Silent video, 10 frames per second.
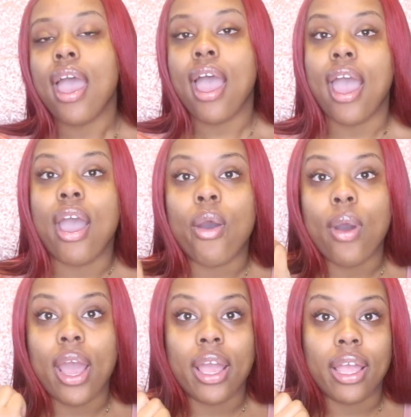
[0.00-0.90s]
how
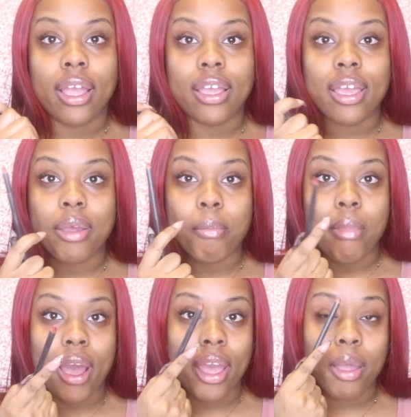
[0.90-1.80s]
I get
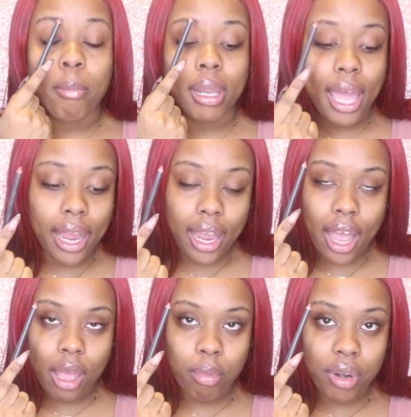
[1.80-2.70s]
my black
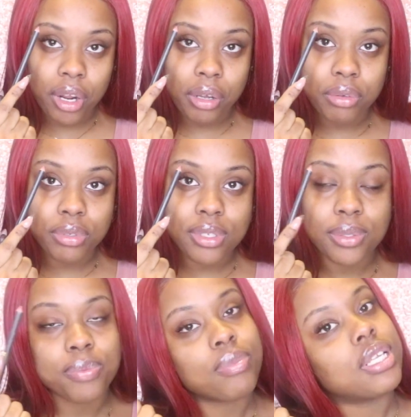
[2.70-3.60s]
eyebrows
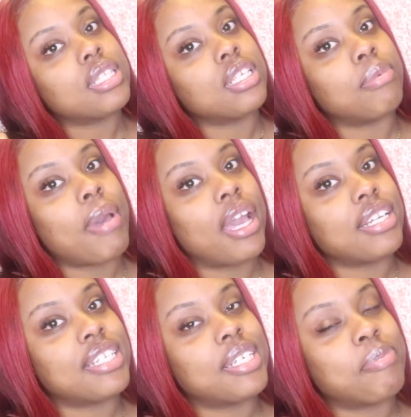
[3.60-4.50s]
to
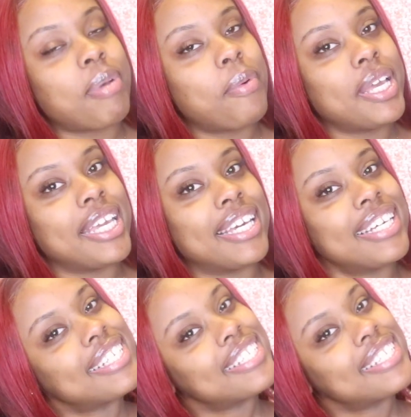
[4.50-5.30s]
match my wig.